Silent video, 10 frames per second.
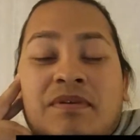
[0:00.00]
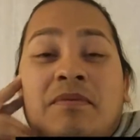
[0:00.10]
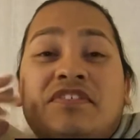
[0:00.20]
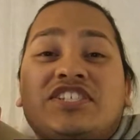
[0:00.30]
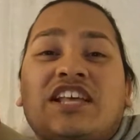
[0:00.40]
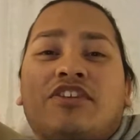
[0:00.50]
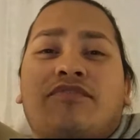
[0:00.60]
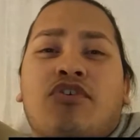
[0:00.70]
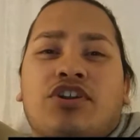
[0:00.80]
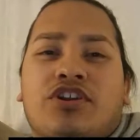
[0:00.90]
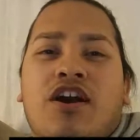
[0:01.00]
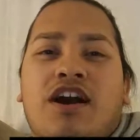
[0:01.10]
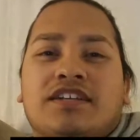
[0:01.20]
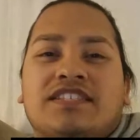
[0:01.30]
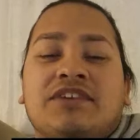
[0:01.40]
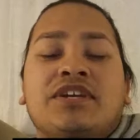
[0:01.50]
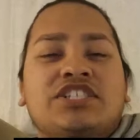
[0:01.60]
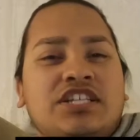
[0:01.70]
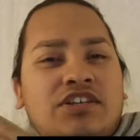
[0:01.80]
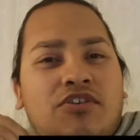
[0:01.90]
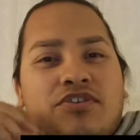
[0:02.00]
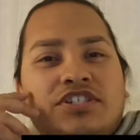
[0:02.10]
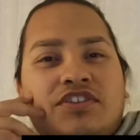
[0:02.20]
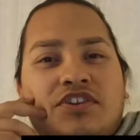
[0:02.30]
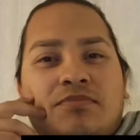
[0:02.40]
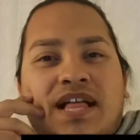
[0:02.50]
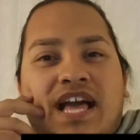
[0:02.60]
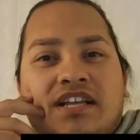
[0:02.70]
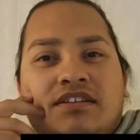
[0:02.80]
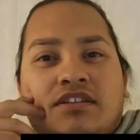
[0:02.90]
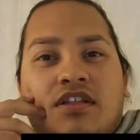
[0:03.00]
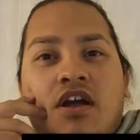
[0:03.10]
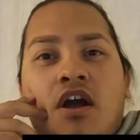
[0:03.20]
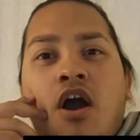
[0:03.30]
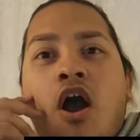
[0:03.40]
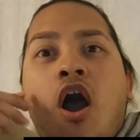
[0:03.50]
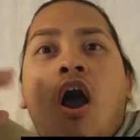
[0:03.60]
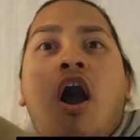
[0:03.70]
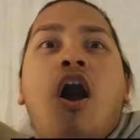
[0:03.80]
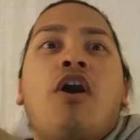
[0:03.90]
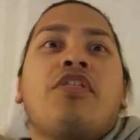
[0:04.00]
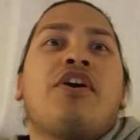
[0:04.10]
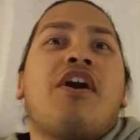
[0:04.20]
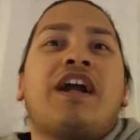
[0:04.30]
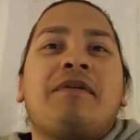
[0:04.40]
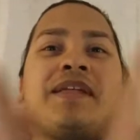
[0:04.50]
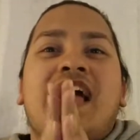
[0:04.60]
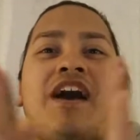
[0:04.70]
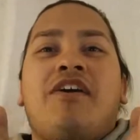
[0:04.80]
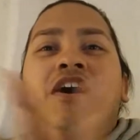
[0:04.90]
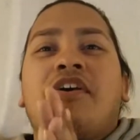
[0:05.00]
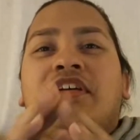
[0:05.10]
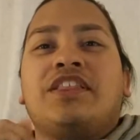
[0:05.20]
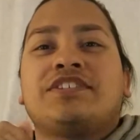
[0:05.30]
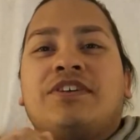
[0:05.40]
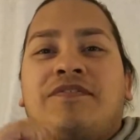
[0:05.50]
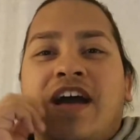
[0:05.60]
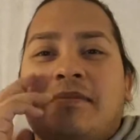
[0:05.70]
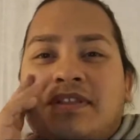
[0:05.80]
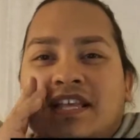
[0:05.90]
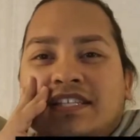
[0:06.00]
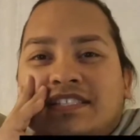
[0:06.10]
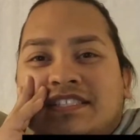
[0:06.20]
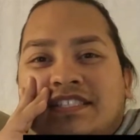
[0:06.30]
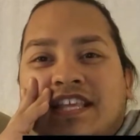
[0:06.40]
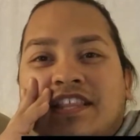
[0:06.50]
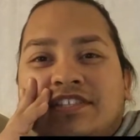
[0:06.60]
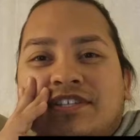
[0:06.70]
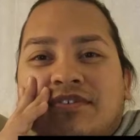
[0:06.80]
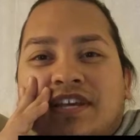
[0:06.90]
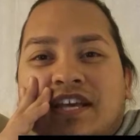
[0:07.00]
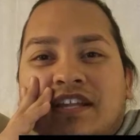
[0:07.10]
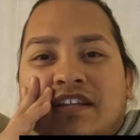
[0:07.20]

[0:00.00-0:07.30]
Maybe she had Laverne Cox. Like, is she in Orange is the New Black? Oh, they're all coming out. Oh, they look so fabulous. They look so good.